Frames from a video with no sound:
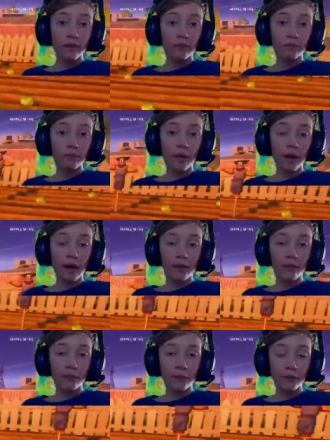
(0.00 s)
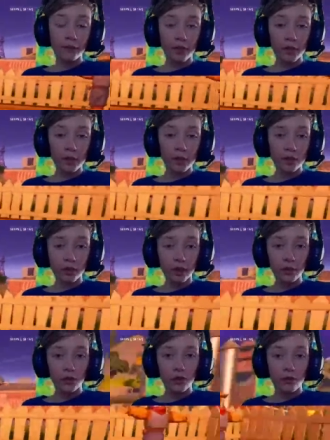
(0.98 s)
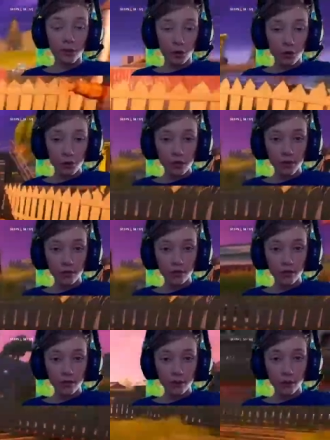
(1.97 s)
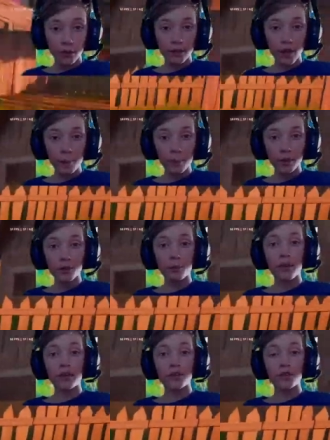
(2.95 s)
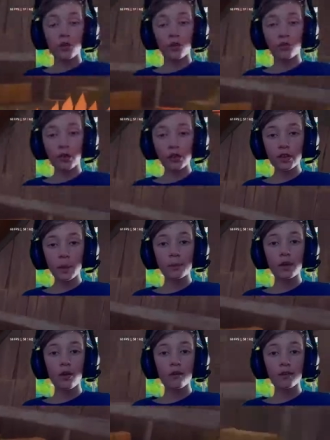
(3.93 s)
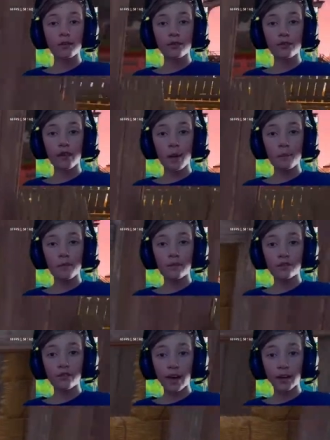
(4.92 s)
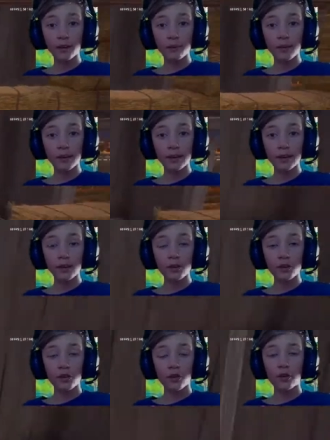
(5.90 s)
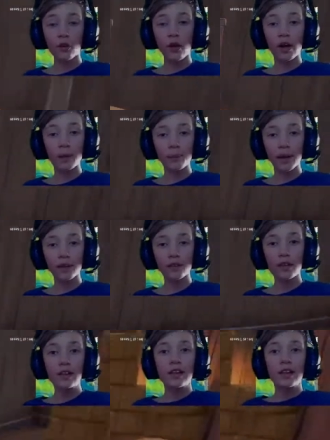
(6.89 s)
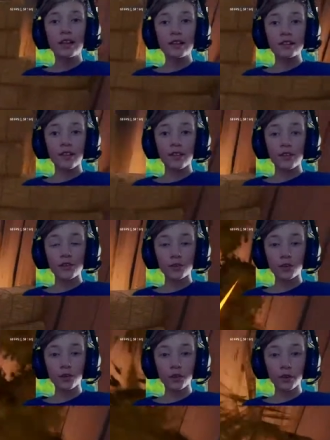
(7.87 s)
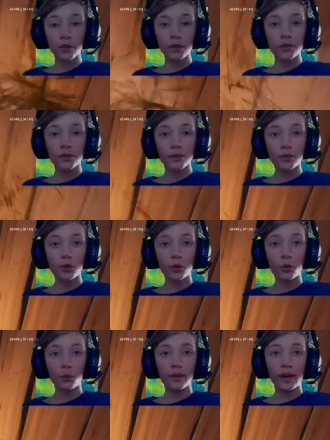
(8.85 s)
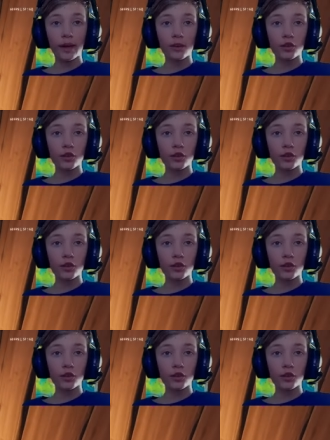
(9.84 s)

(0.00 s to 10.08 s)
But let's get straight into the first Fortnite topics. But so first, coming over from FireMonkey, or sorry, no, Hypex, he said this earlier today on